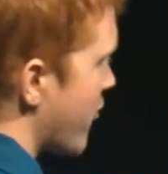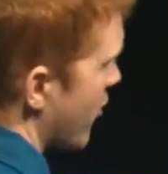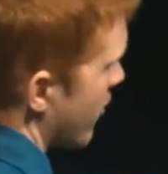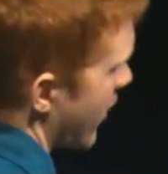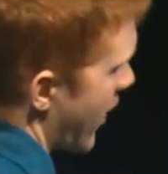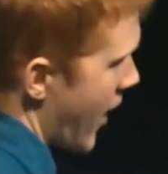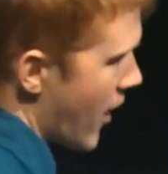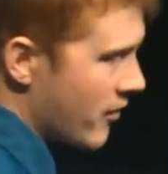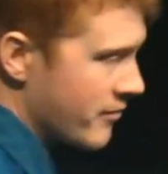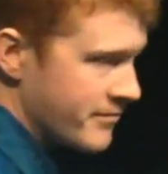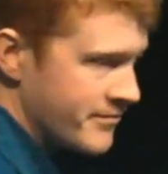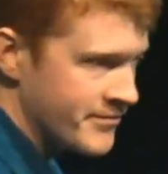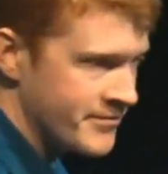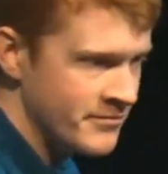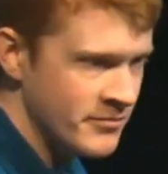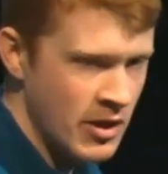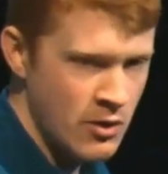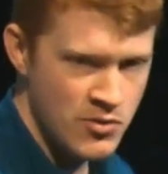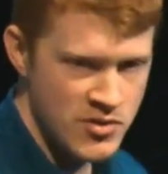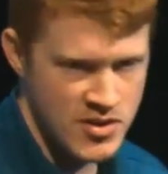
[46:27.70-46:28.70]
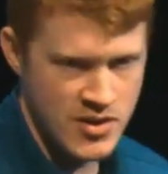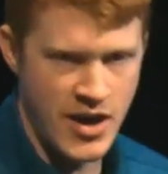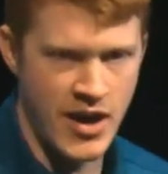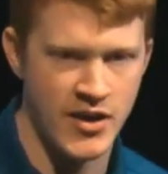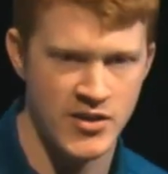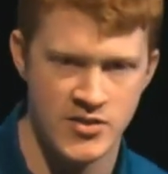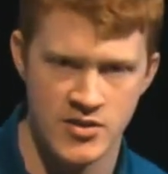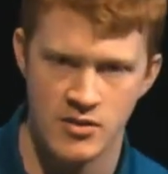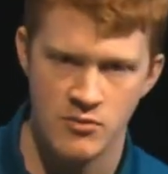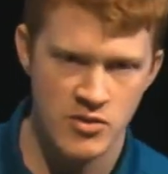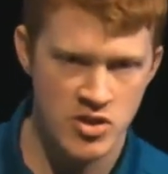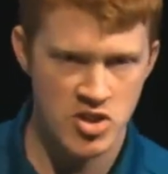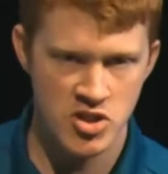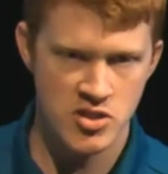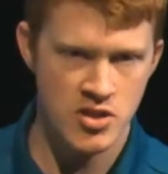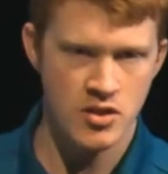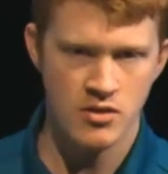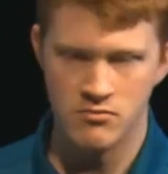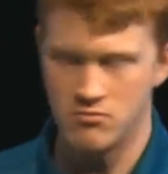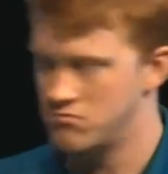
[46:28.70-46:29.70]
for that. It was an accident. We just
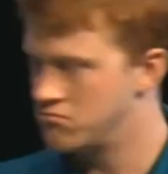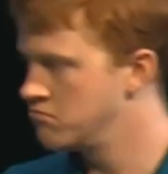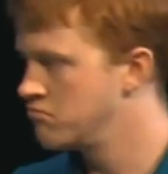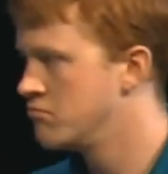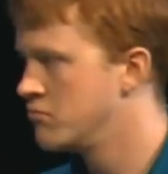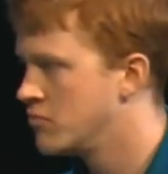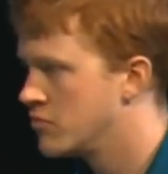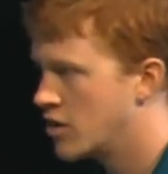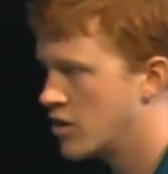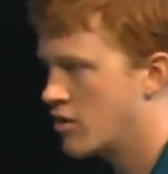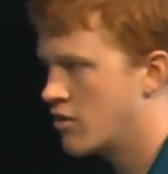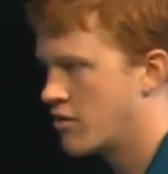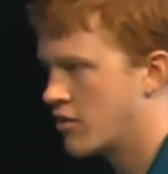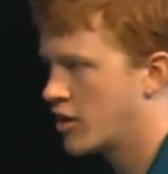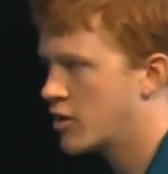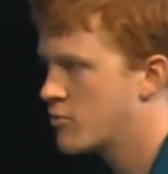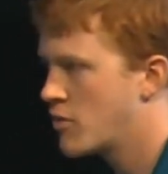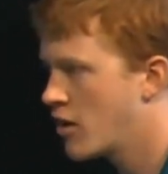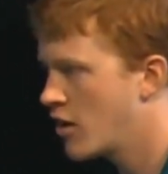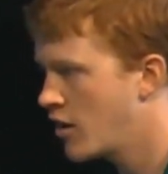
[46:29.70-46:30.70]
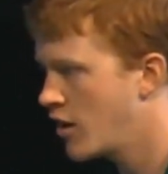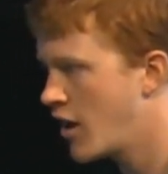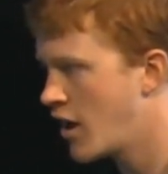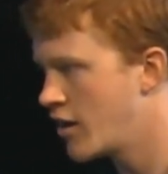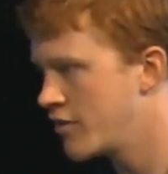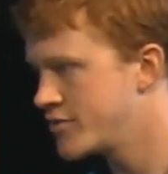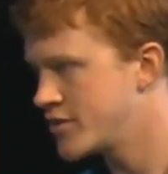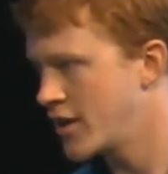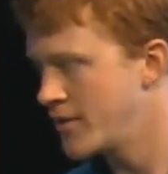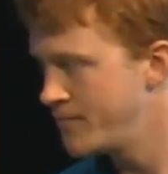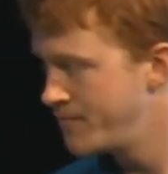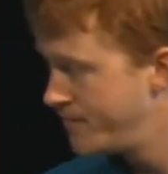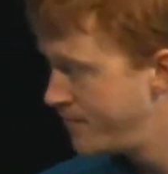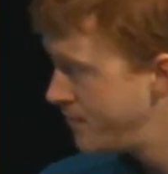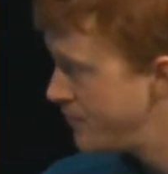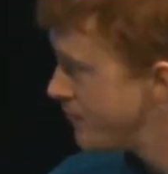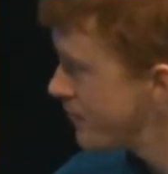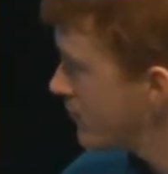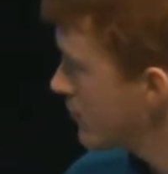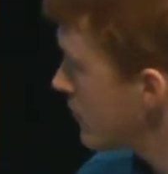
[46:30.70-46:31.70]
didn't think about it ahead of time.
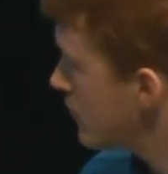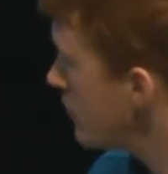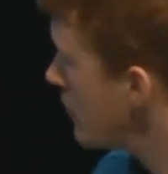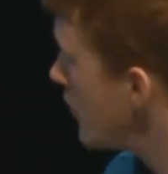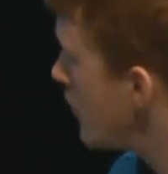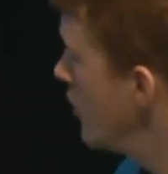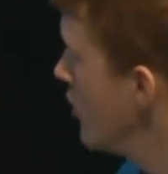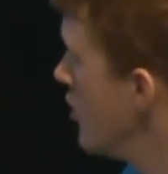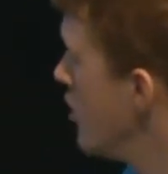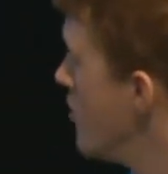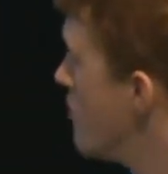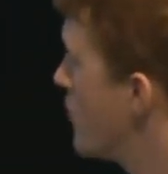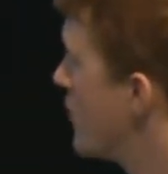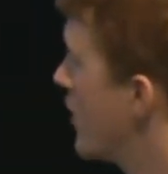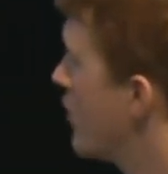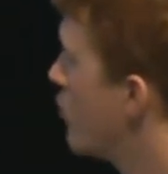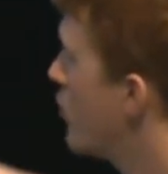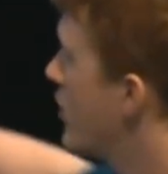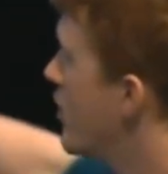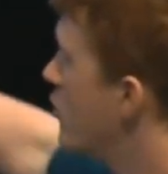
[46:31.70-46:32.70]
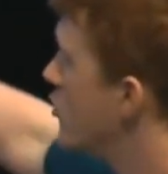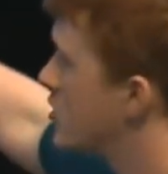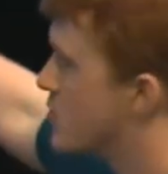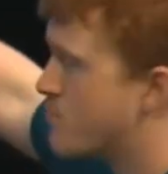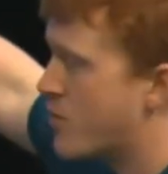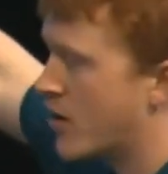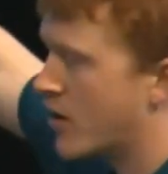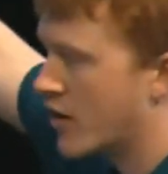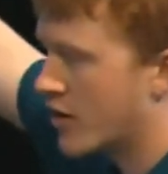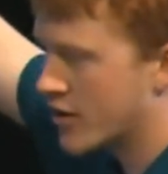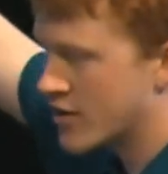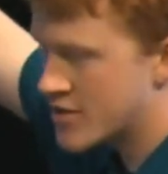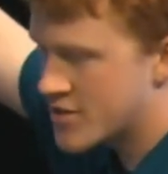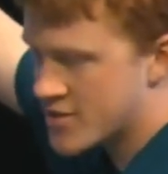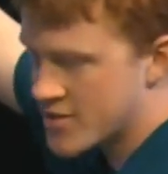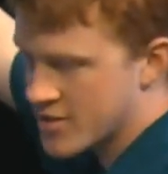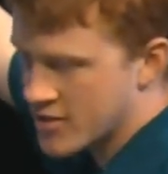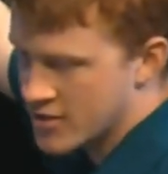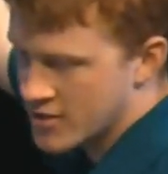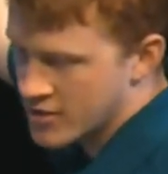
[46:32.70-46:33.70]
But then when those
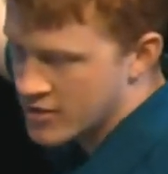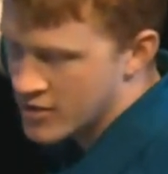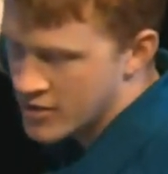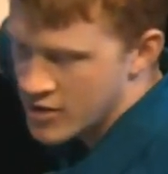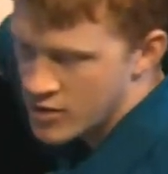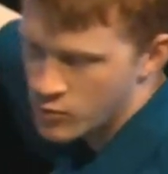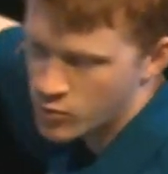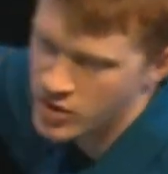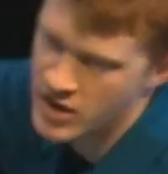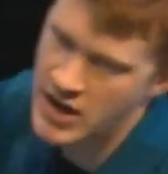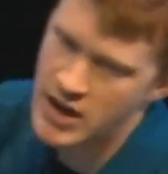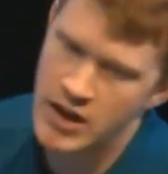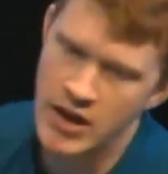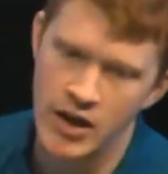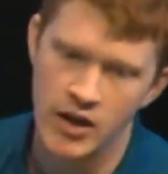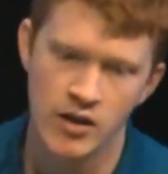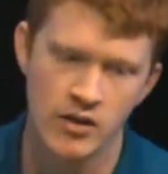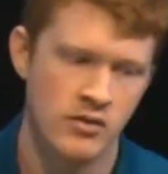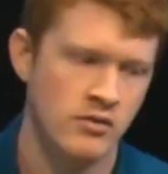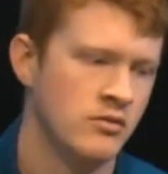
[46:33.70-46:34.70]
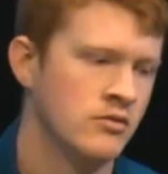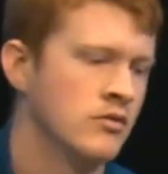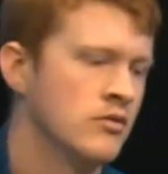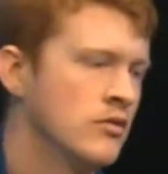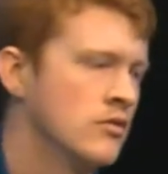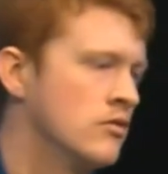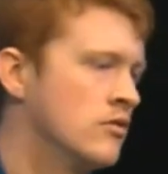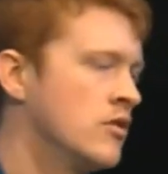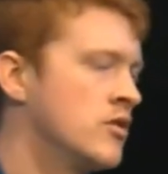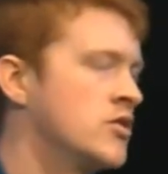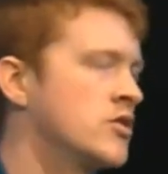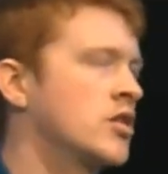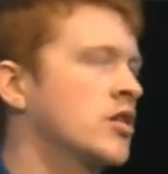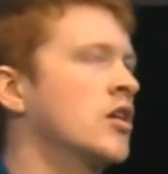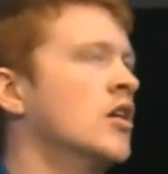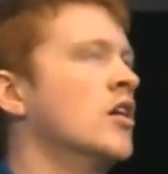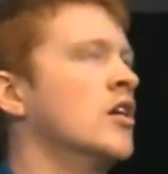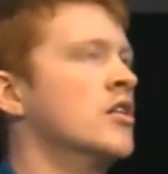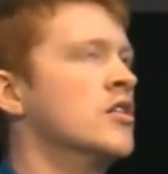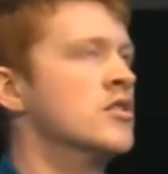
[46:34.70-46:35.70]
birds were eating
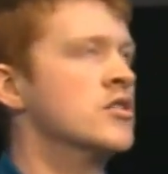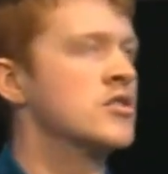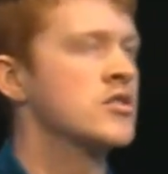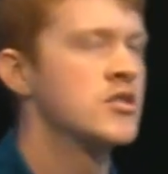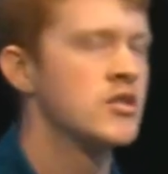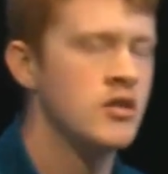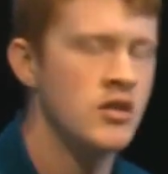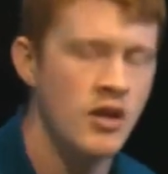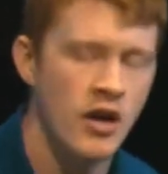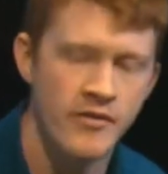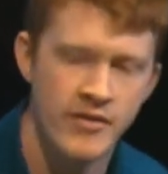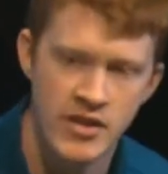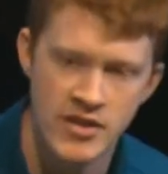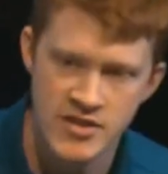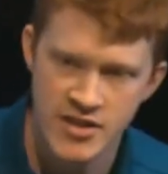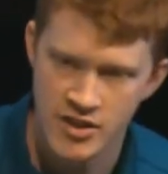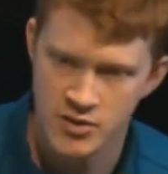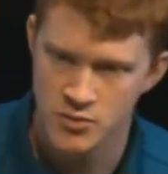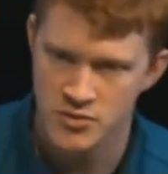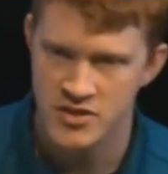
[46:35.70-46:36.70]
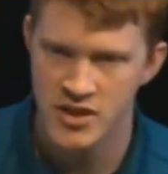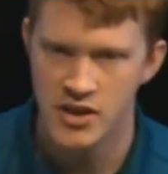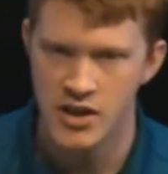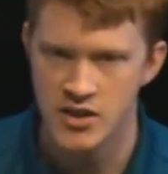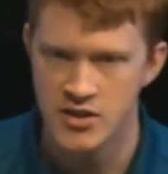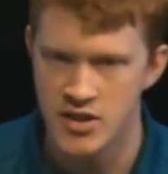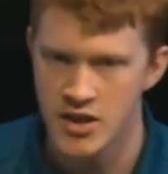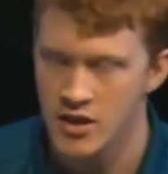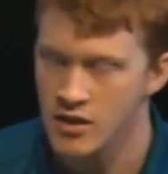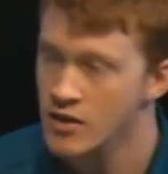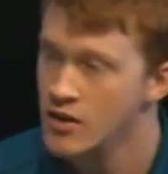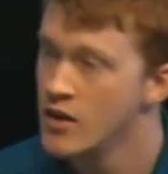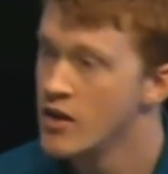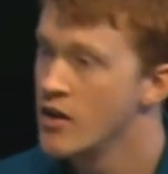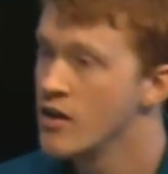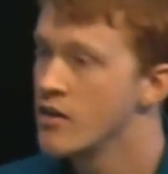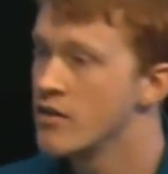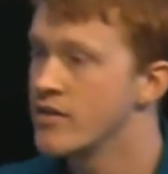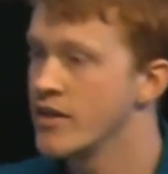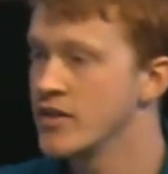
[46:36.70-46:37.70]
tons of insects with DDT,
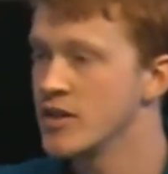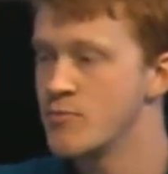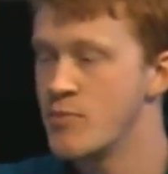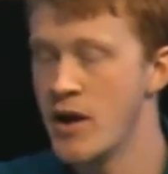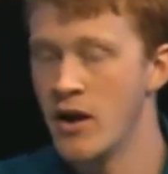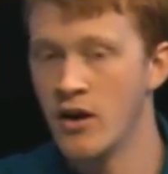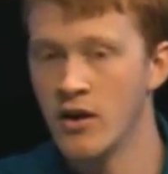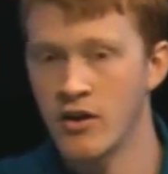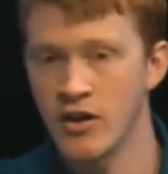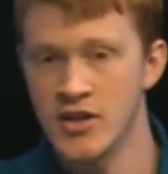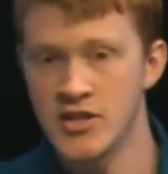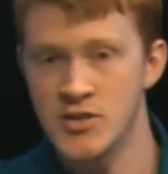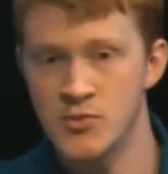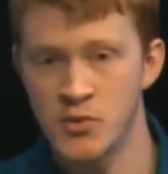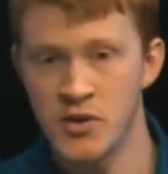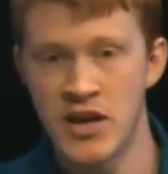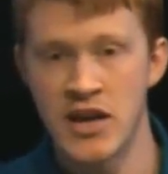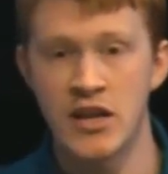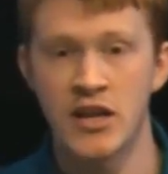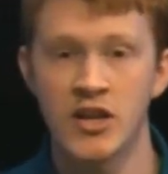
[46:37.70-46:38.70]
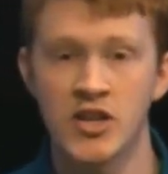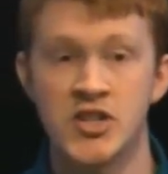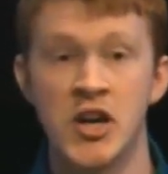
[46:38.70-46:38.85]
then the peregrines were eating